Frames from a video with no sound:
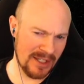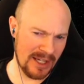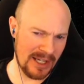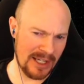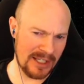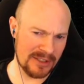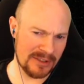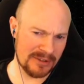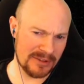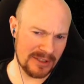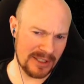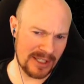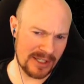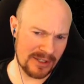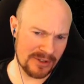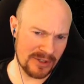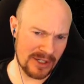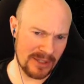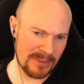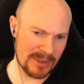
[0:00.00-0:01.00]
I don't, and I
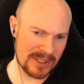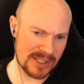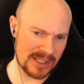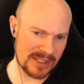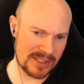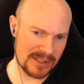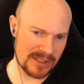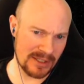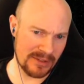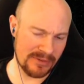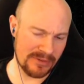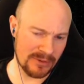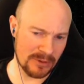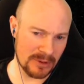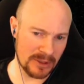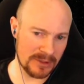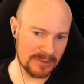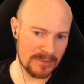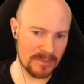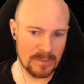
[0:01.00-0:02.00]
don't know how much they sell
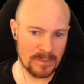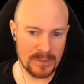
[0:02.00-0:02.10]
for,